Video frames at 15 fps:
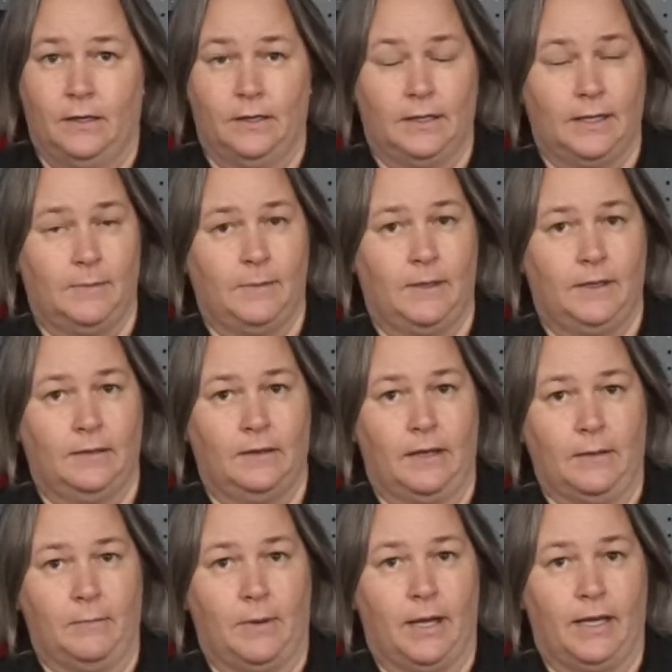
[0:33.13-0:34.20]
Keeping
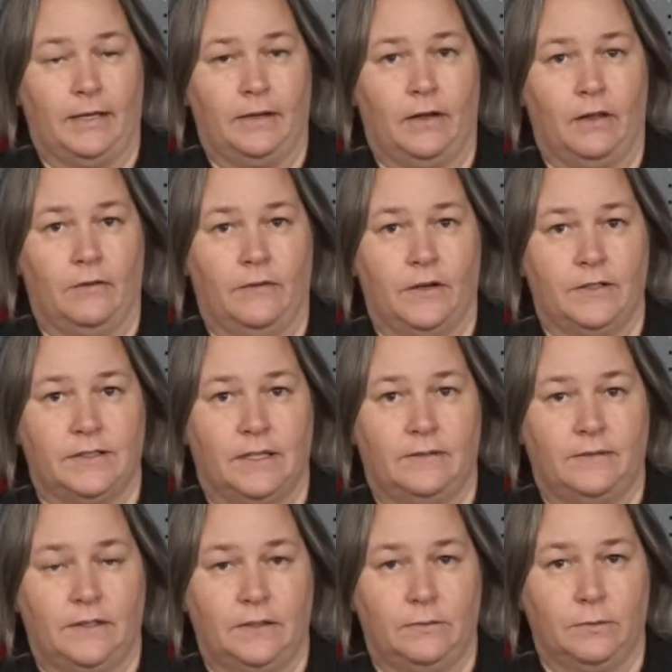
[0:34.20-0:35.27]
in mind all of our
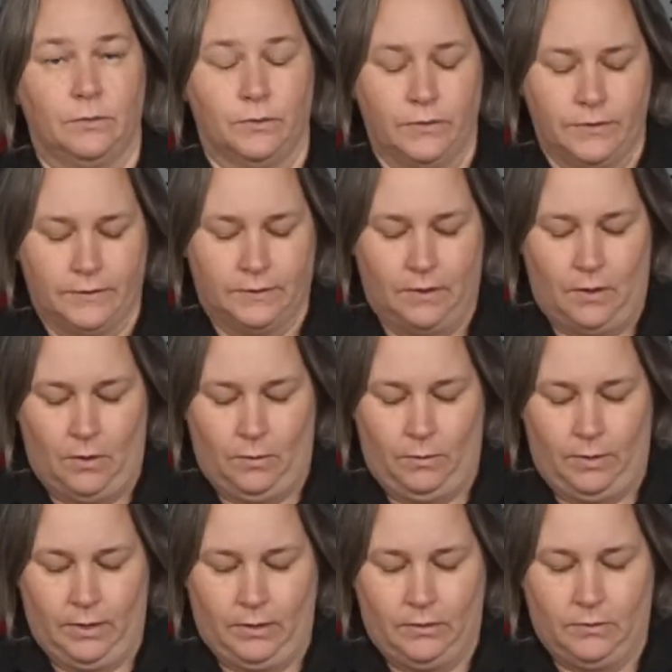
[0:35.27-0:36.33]
safety rules,
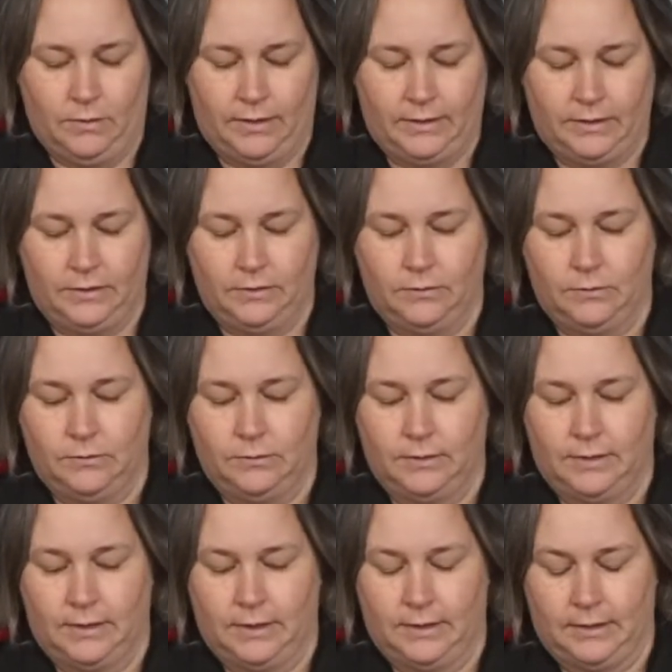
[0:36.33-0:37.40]
we are going to
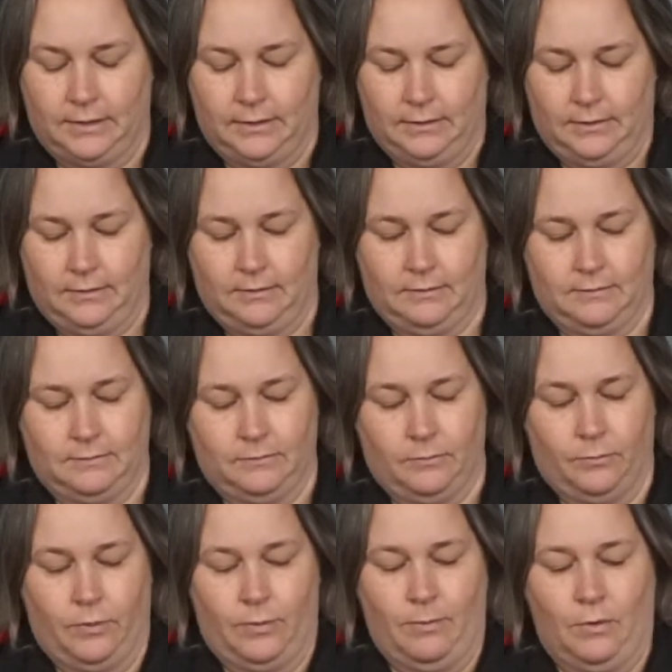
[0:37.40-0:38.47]

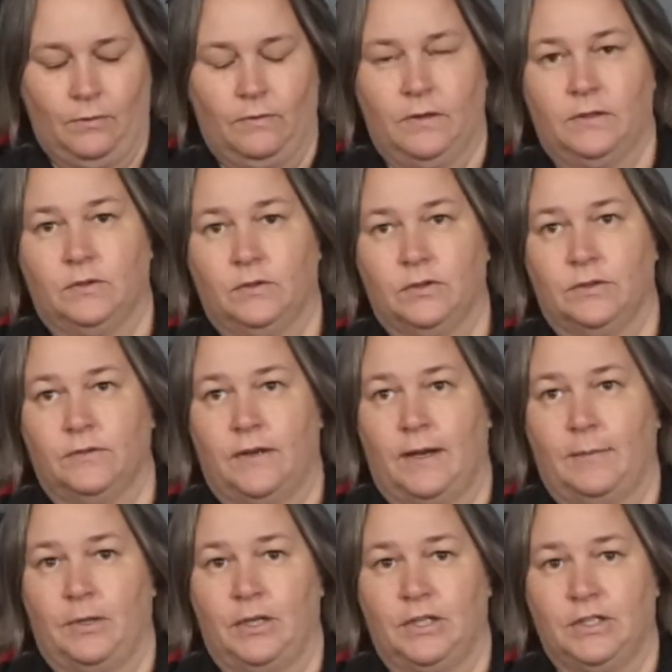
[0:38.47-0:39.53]
remove the source of
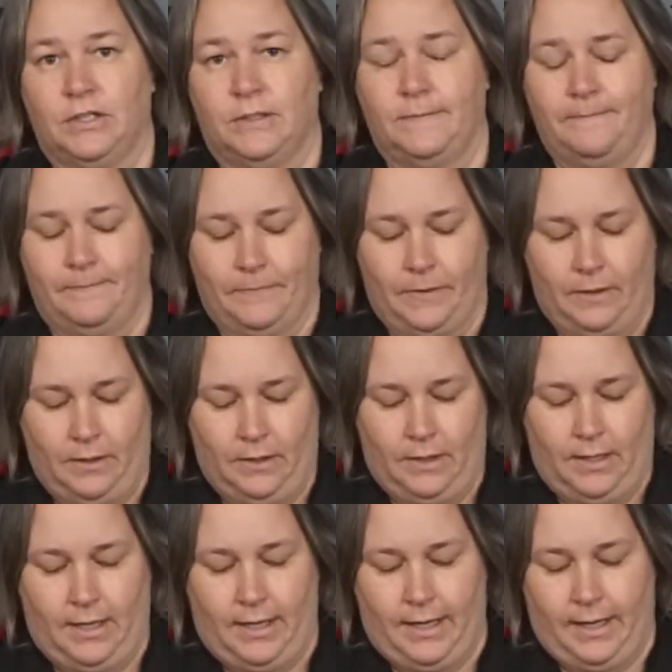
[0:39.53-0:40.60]
ammunition
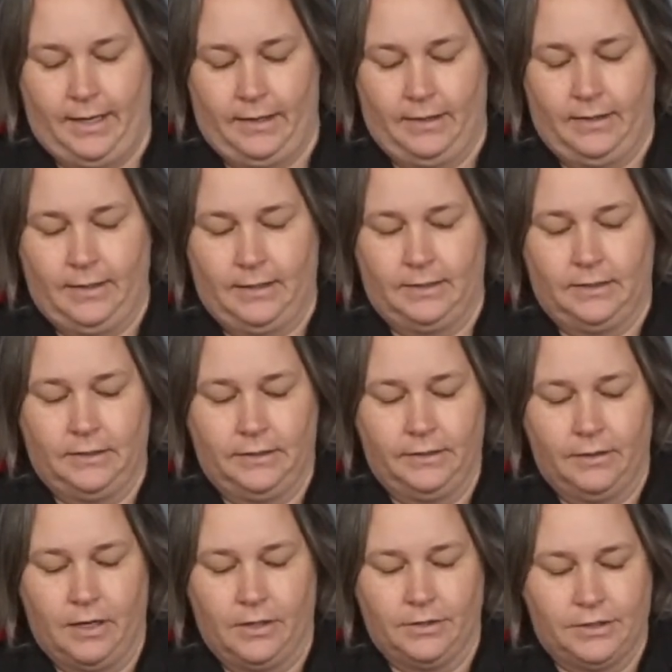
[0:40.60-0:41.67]
and then clear
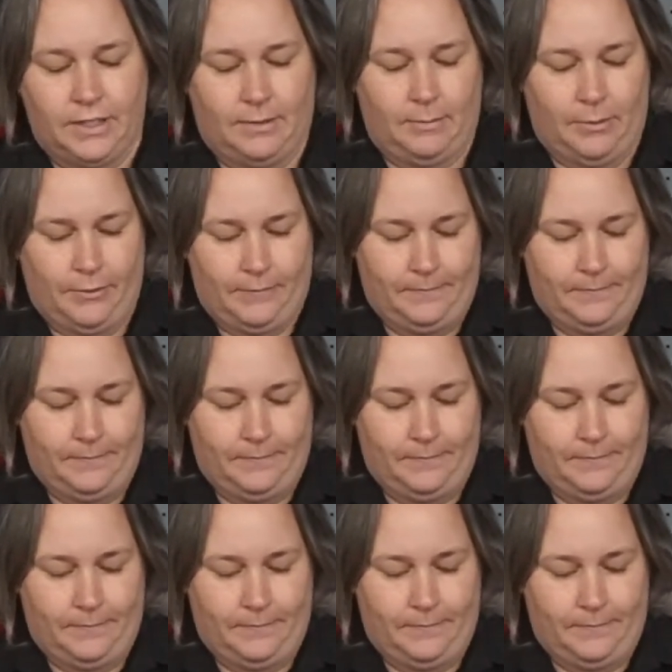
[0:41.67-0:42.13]
our chamber.